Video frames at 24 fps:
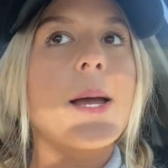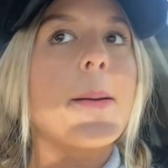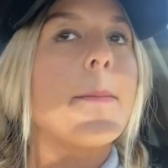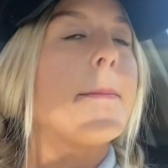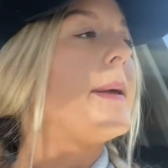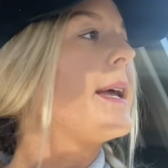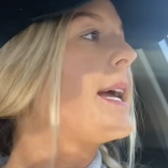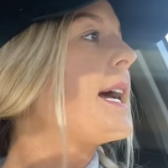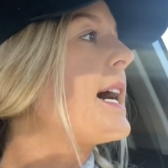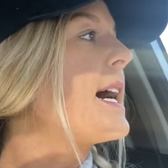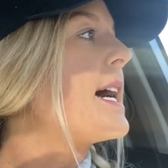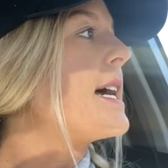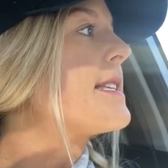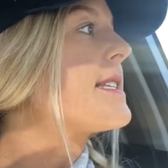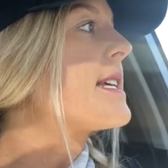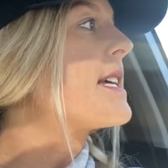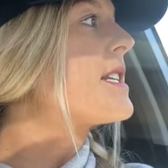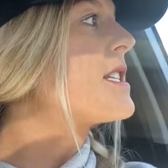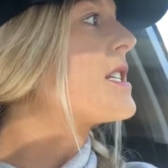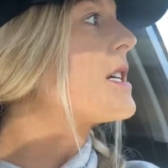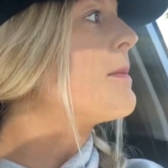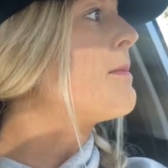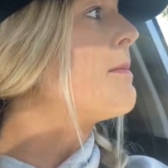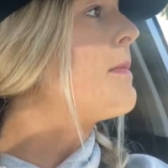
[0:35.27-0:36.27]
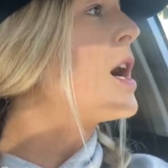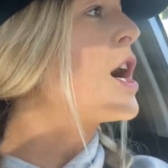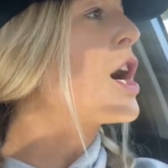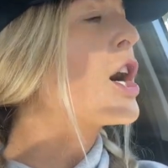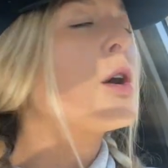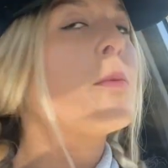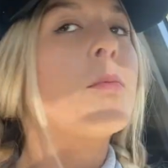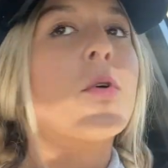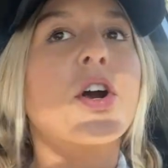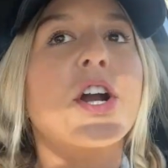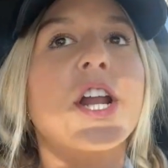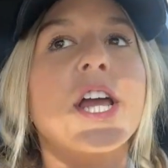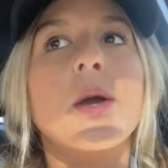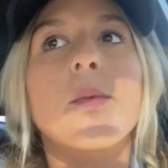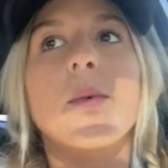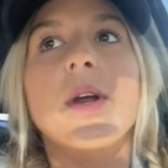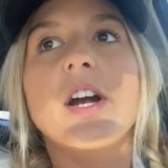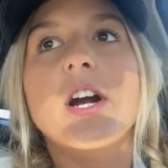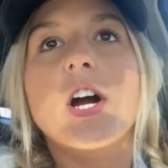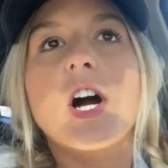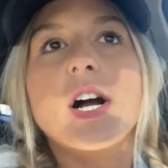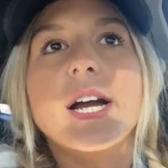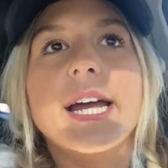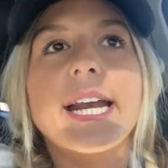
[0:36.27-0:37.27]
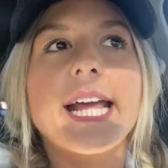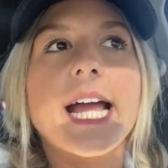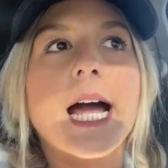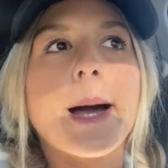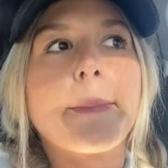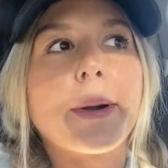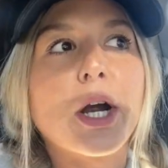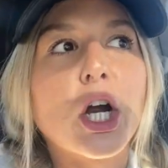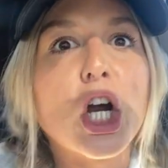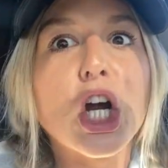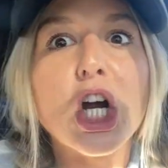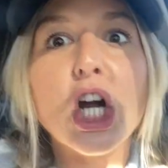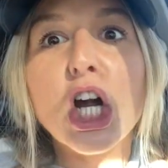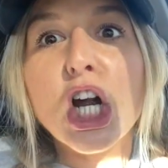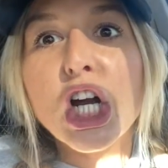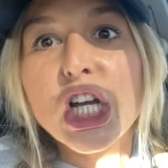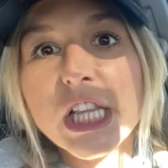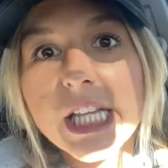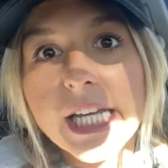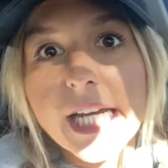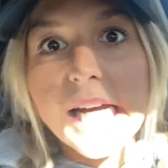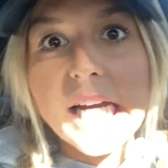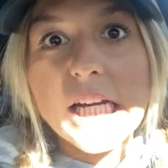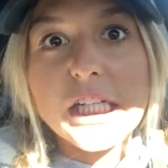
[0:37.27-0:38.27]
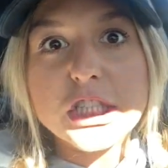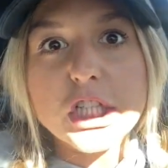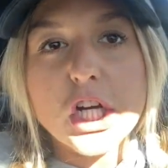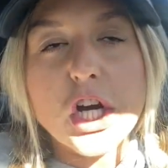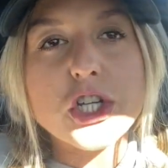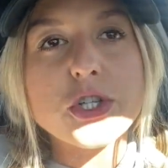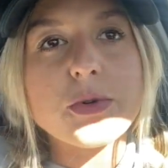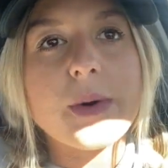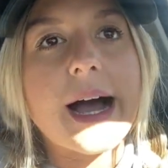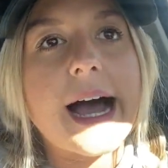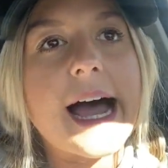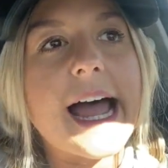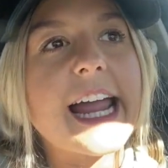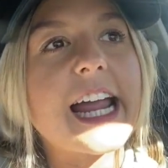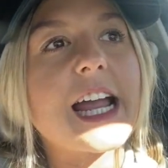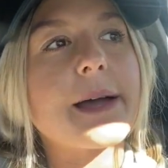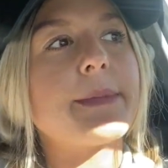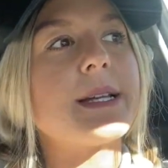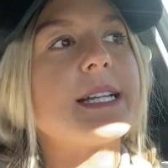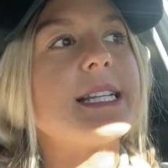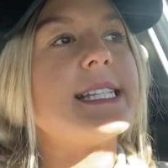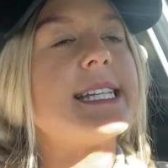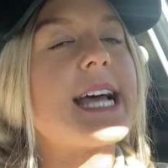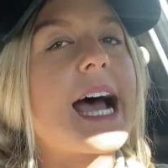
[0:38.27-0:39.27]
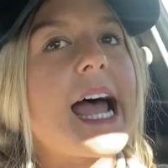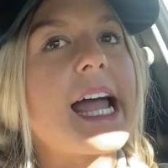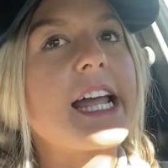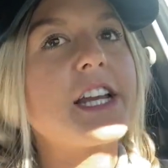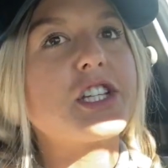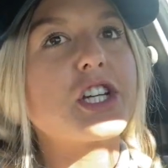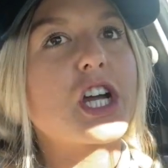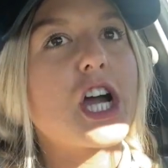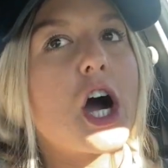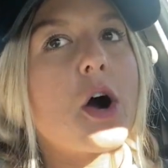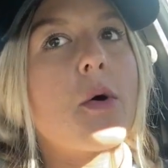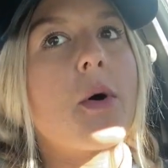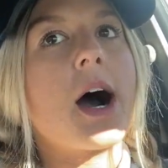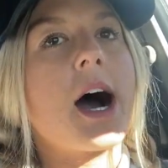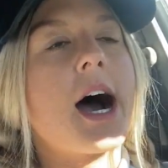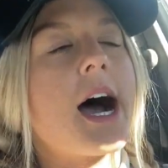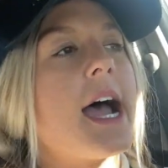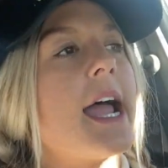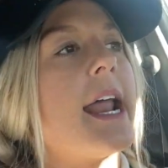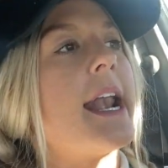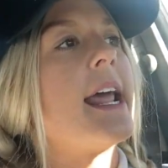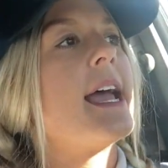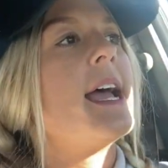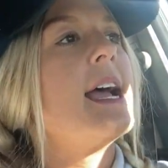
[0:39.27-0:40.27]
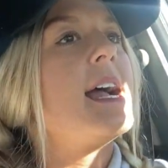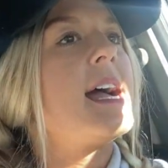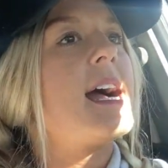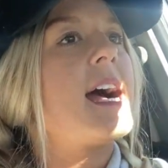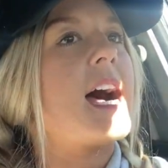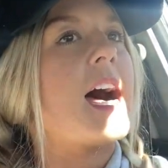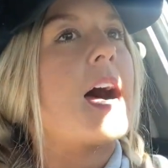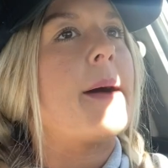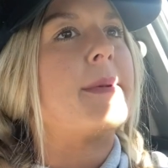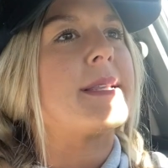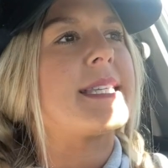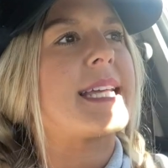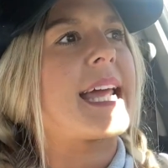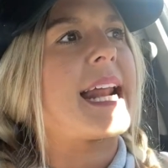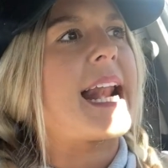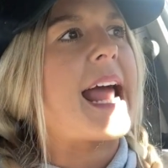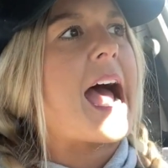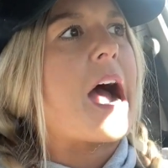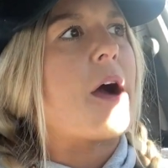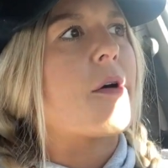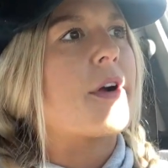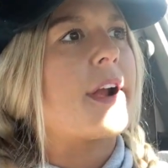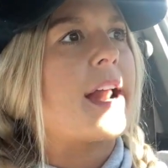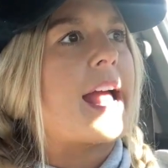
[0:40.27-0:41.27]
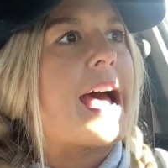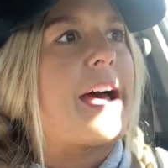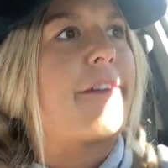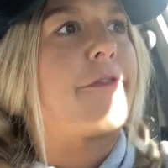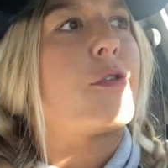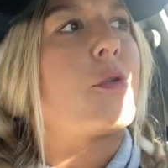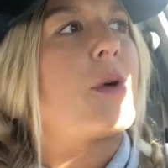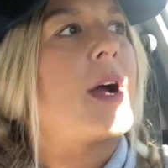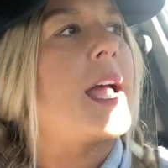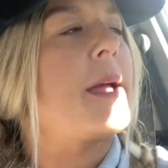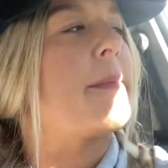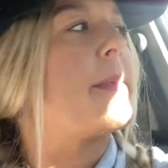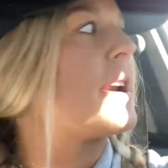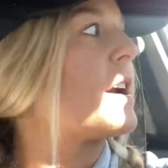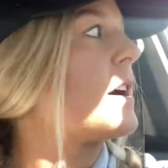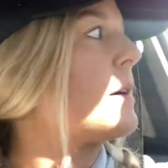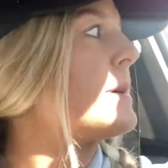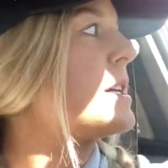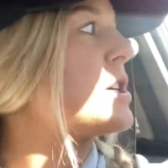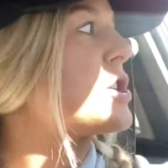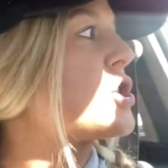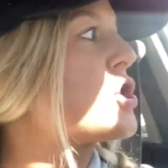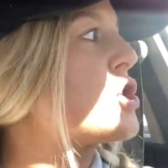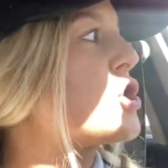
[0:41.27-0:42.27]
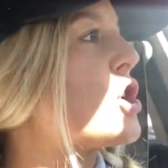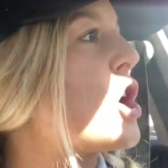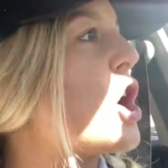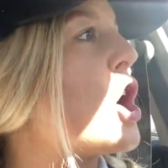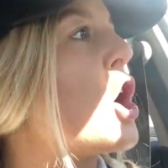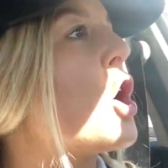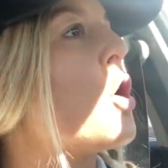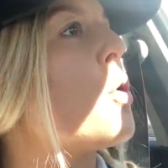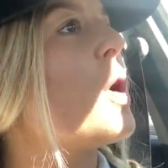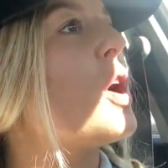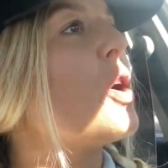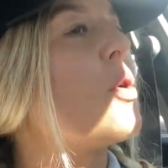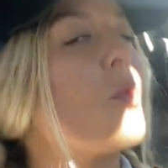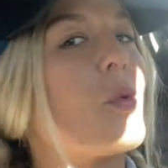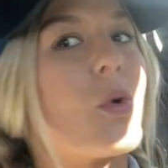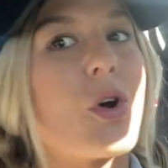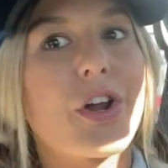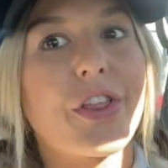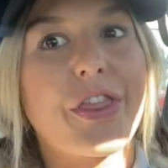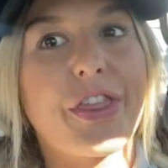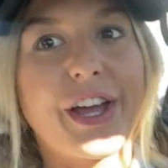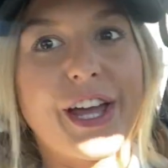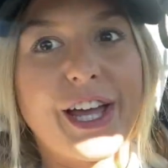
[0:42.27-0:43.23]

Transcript: Because tomorrow morning we are all getting up early to go to a hike I've been dying to go on. Um, it's like an hour and a half away, but it'll be so worth